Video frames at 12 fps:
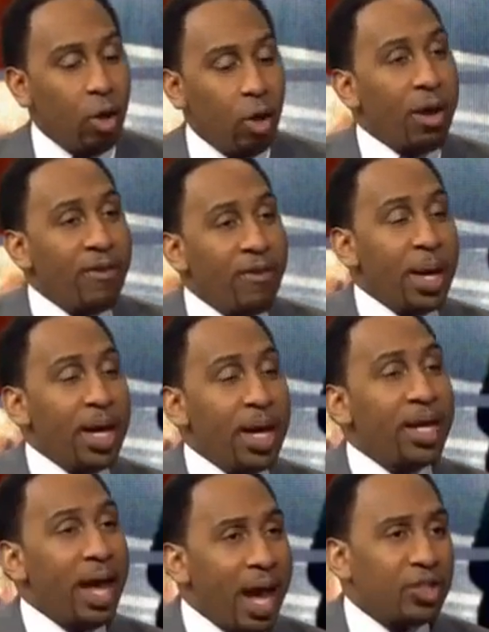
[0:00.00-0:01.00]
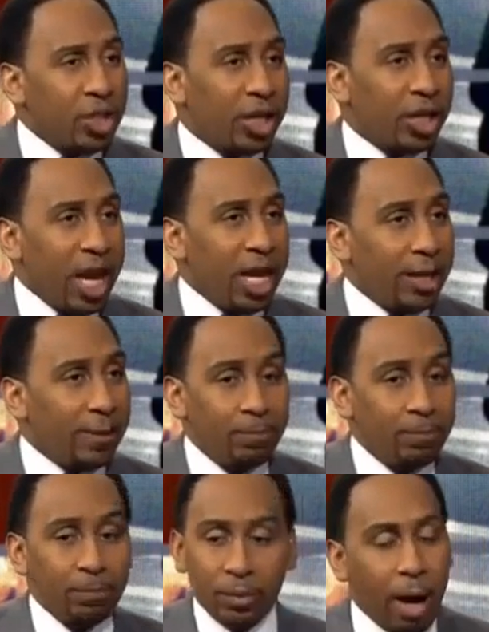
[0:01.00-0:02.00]
We've been educated
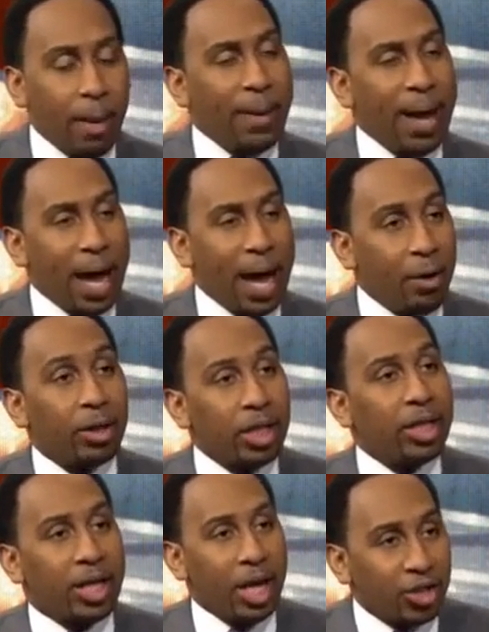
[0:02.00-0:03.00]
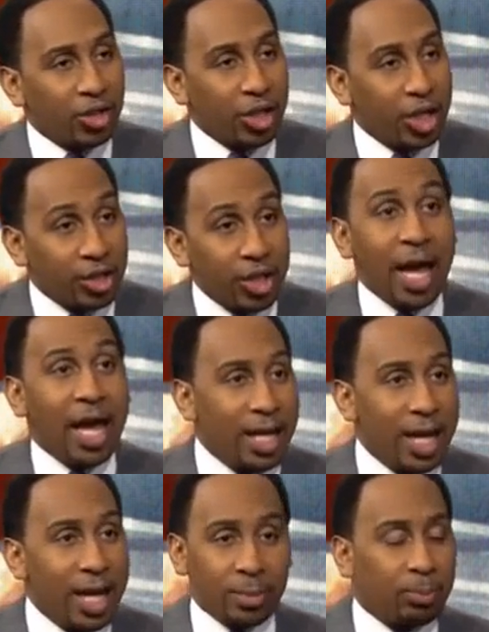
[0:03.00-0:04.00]
about concussions and
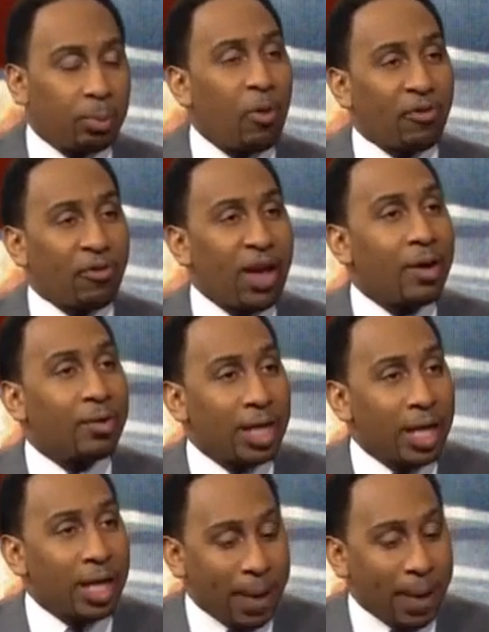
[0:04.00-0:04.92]
its profound impact.